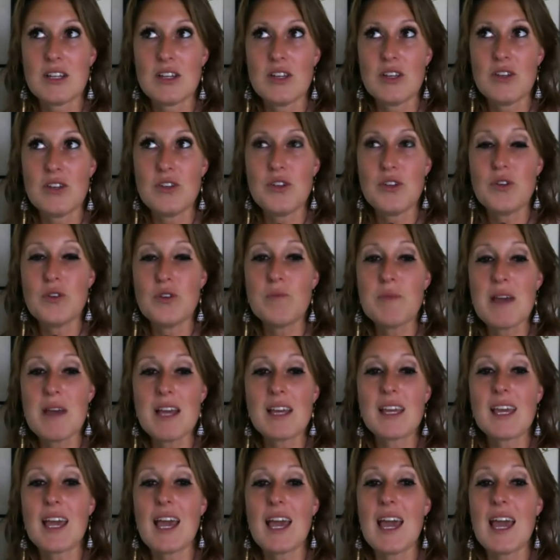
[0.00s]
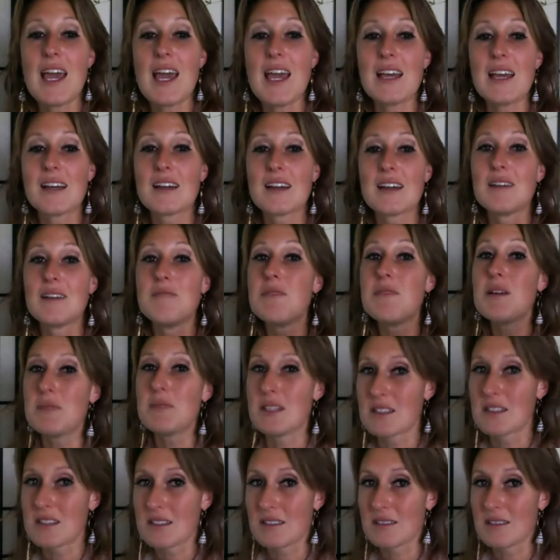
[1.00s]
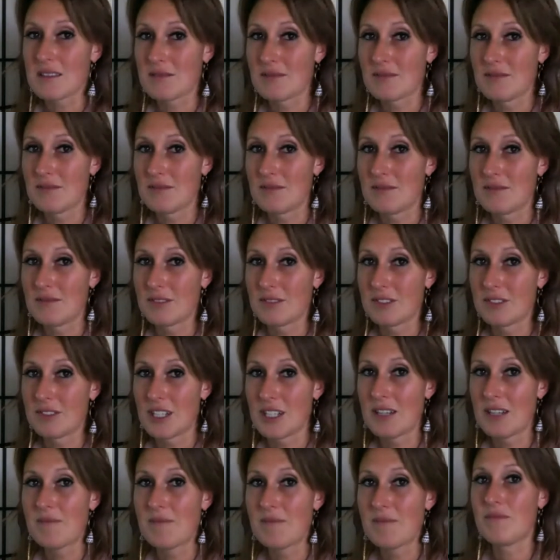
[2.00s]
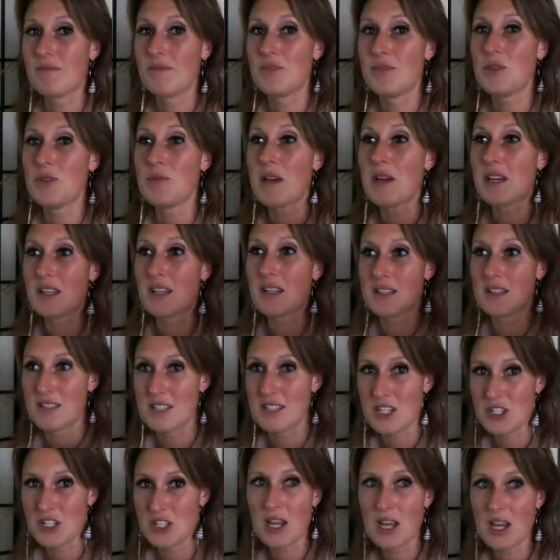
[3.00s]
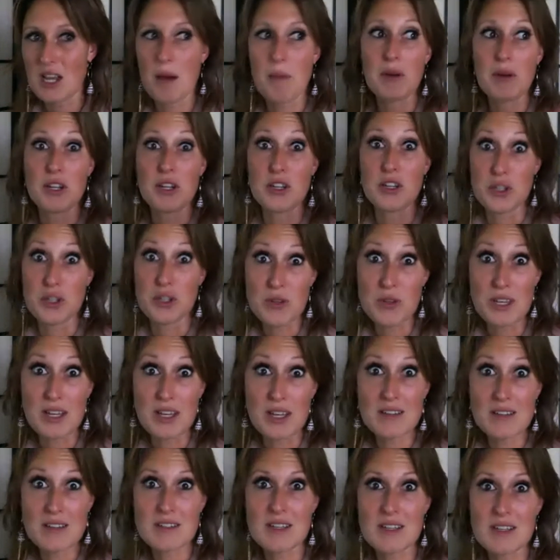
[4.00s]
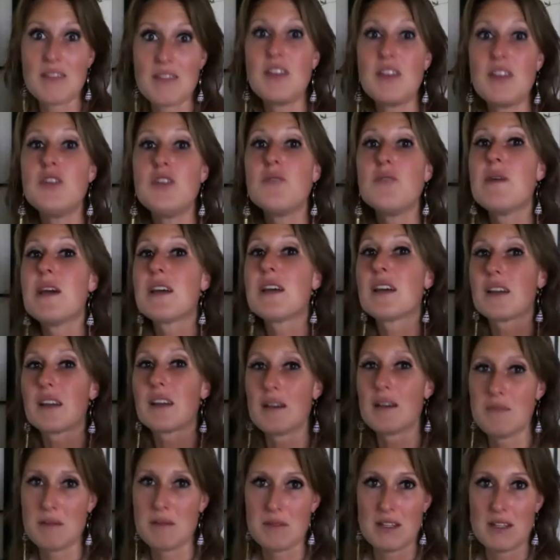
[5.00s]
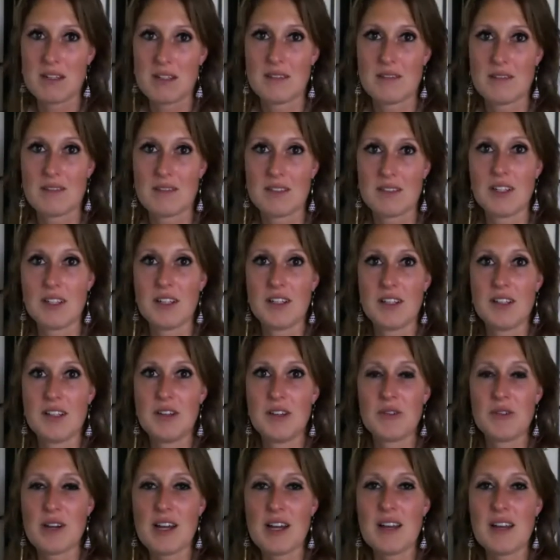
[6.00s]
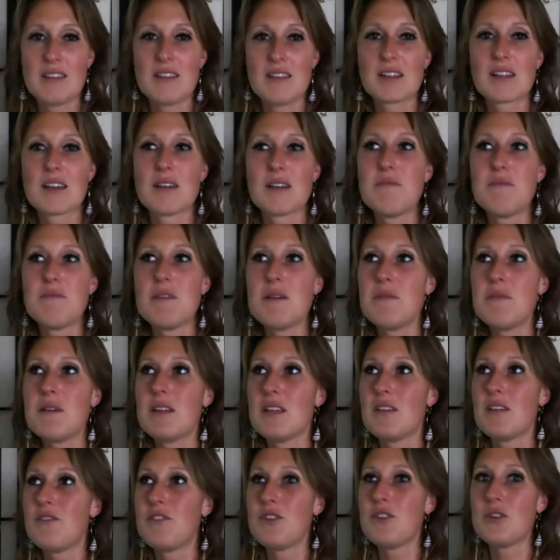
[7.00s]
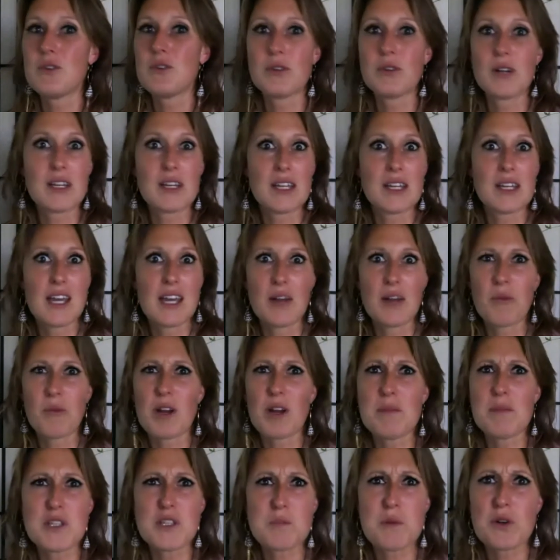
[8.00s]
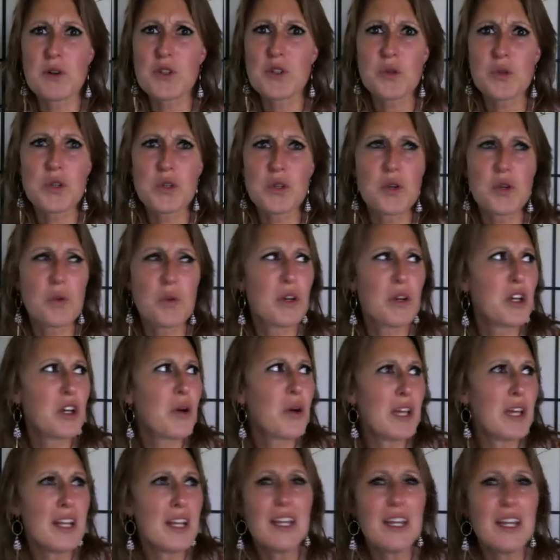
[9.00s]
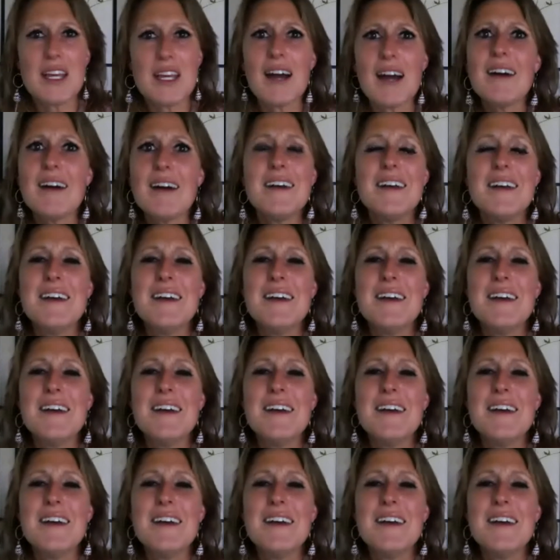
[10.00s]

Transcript: you make a commitment, right? You make a decision, I'm going to do this, and then you make a commitment, right? And the commitment, if you, again, want to be spiritual, you want to go to India,